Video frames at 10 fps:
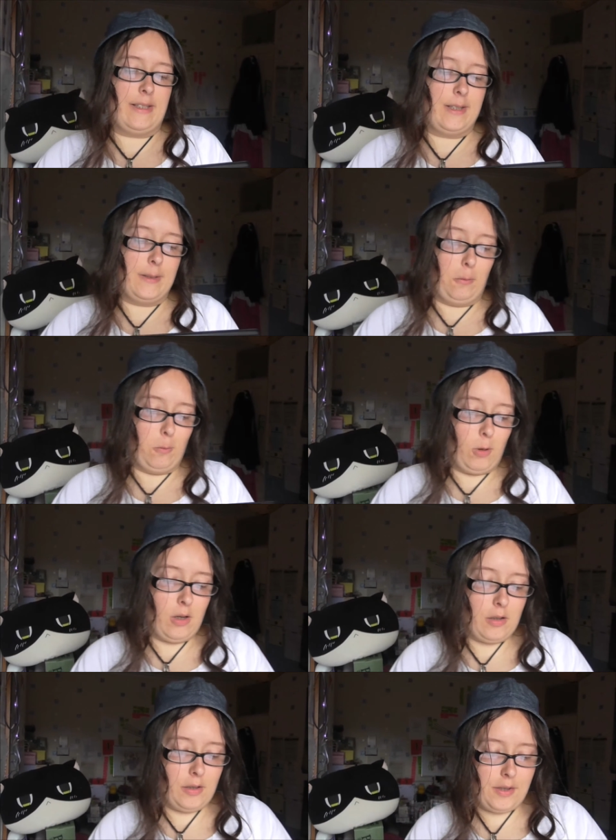So
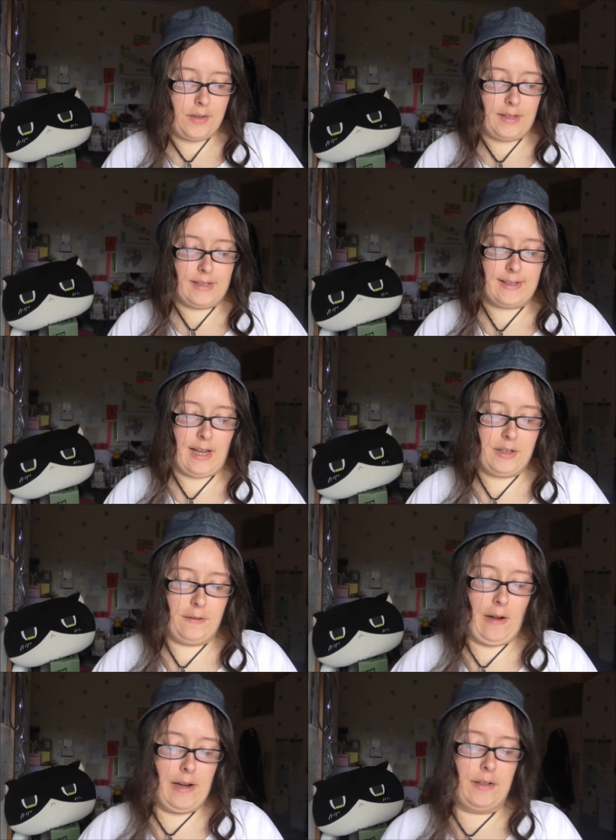what other things can you
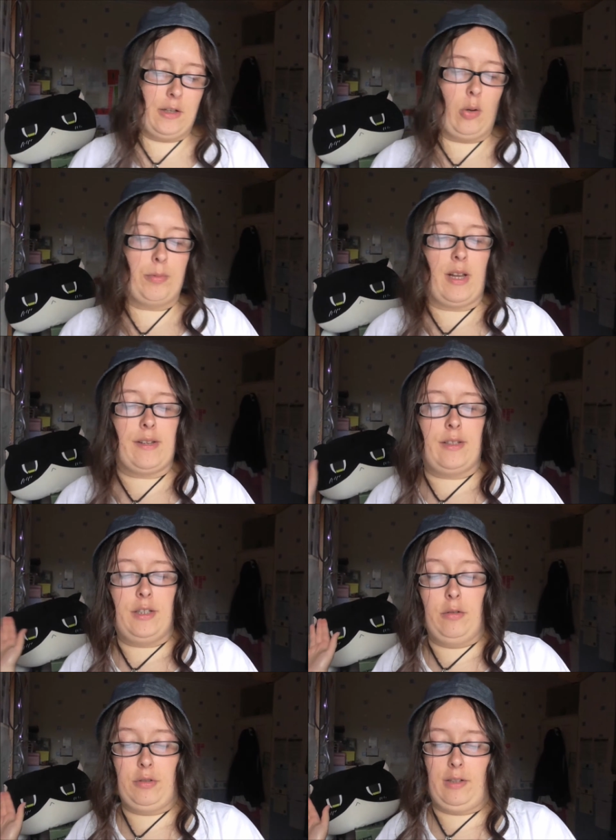find in an object's
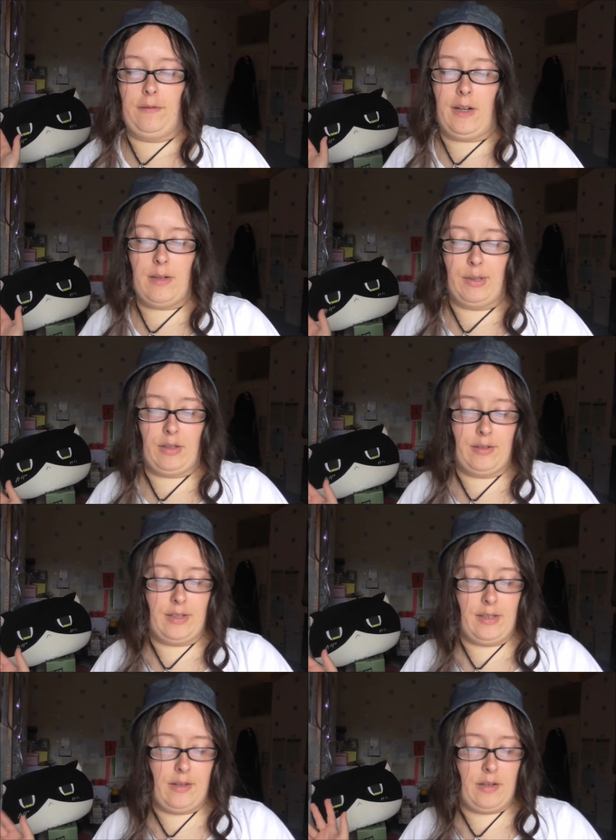usual environment?
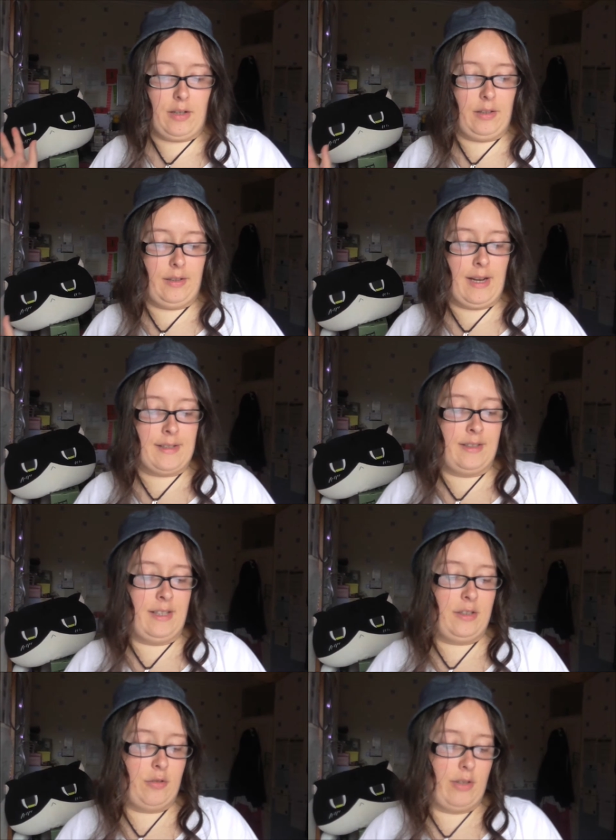Consider the context and
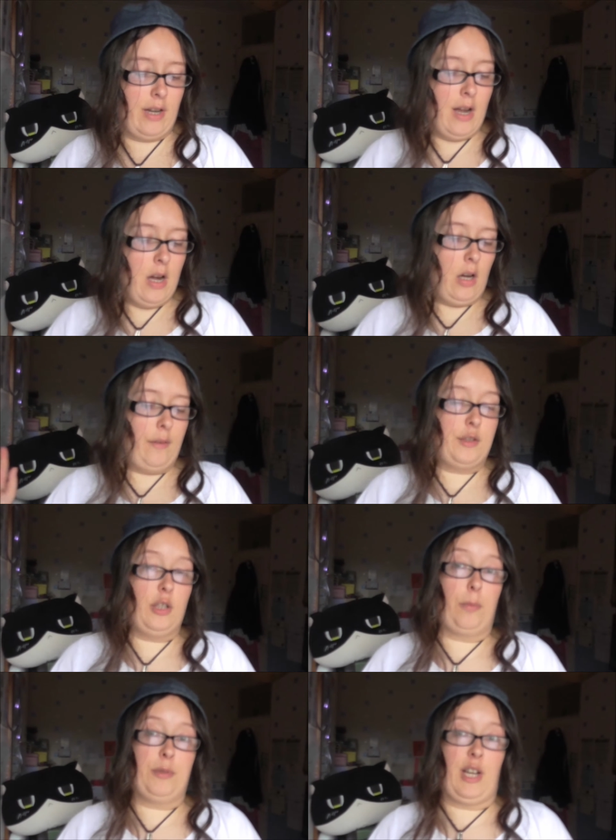history of
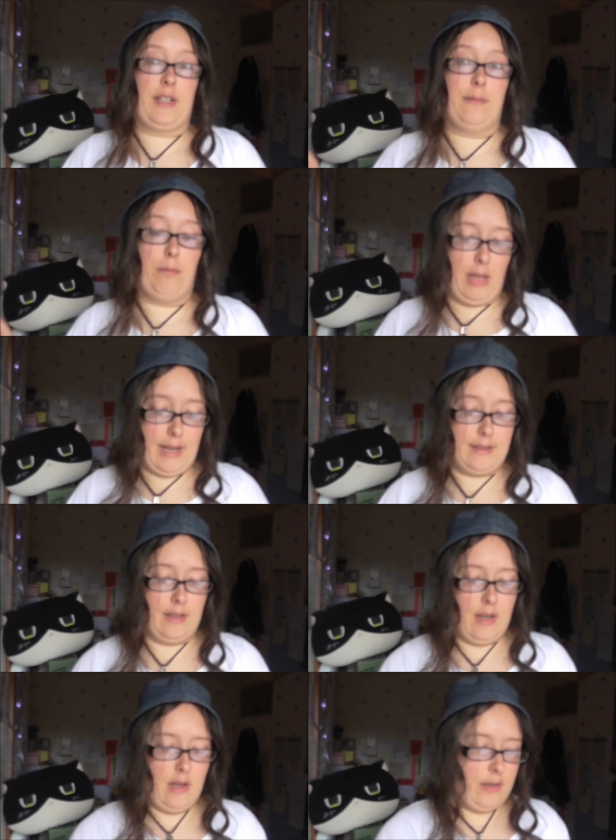the object and place.
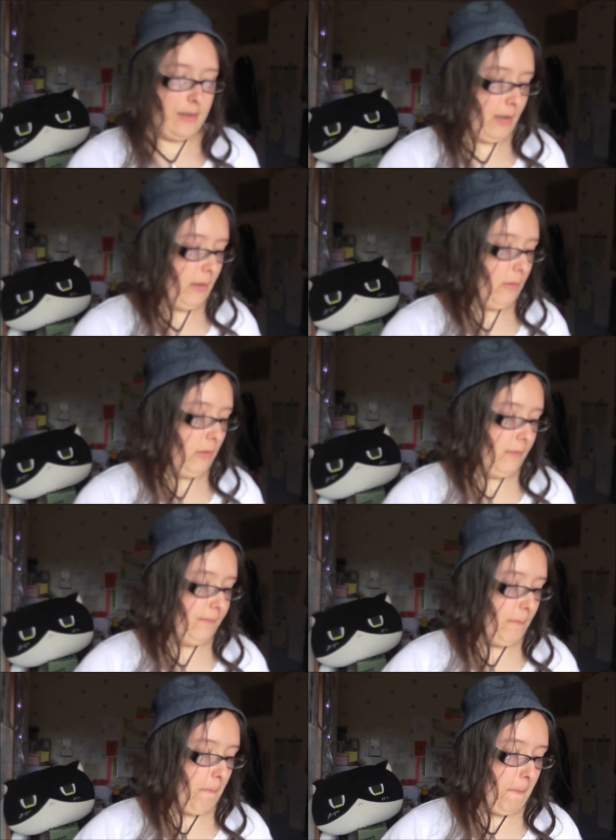So
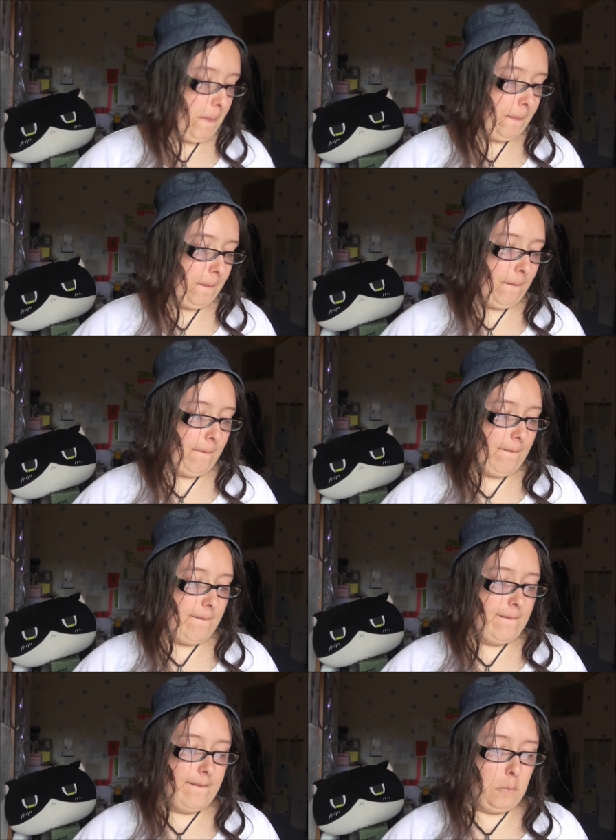
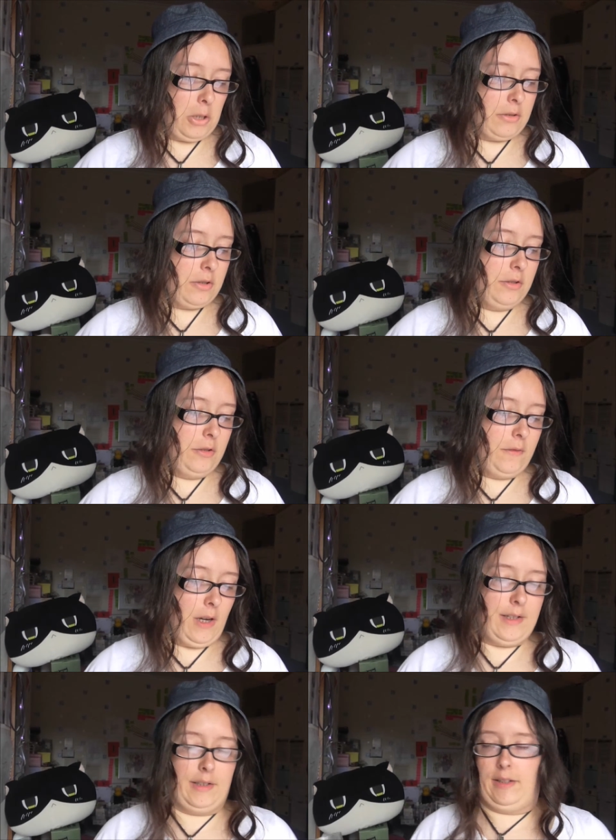what else could you
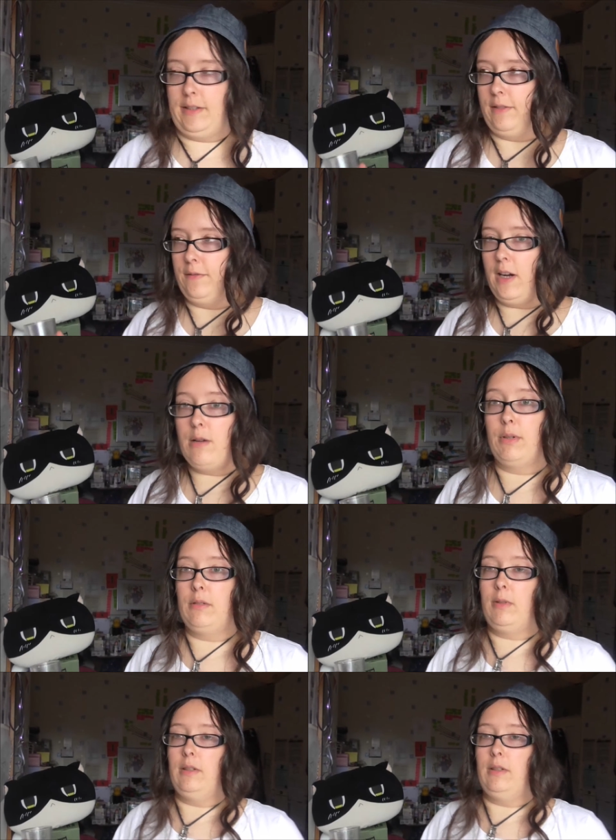find in this environment?